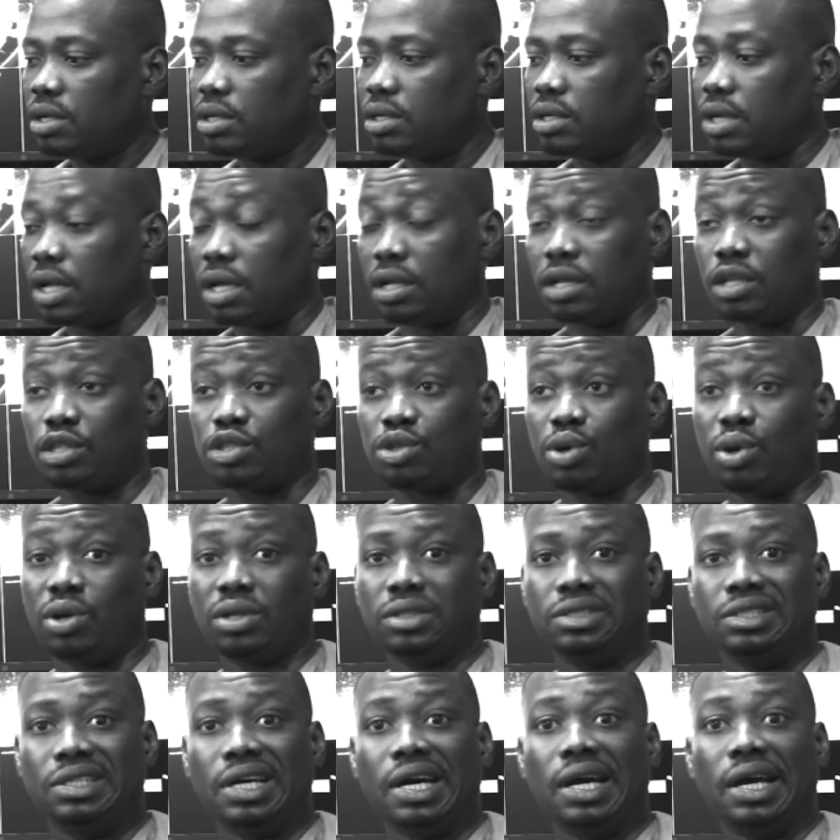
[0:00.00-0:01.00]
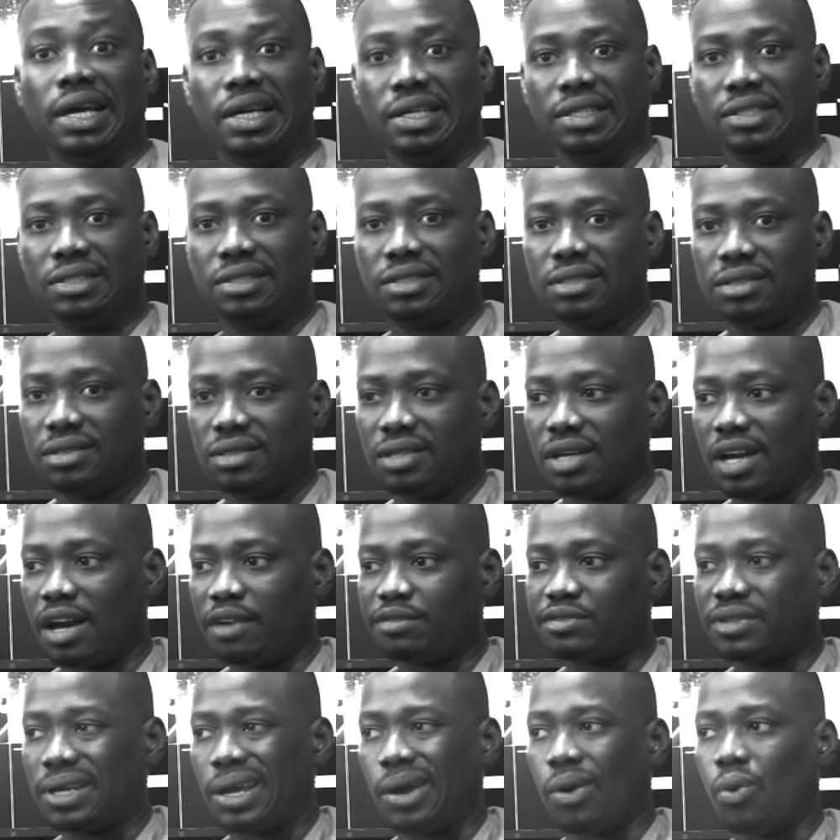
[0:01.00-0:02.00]
that the song died.
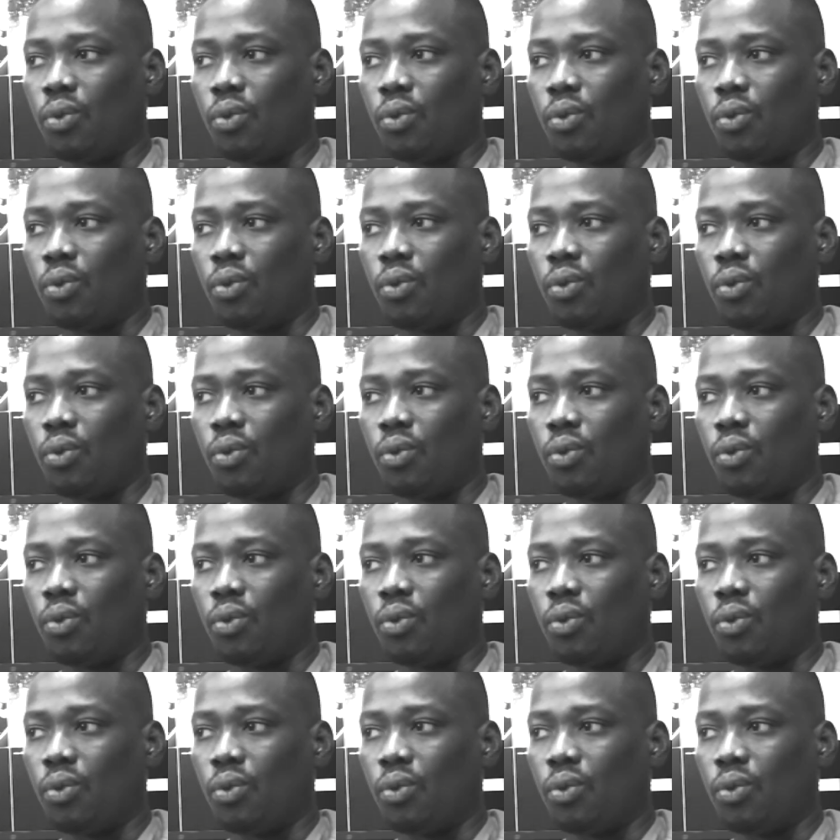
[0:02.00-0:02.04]
After a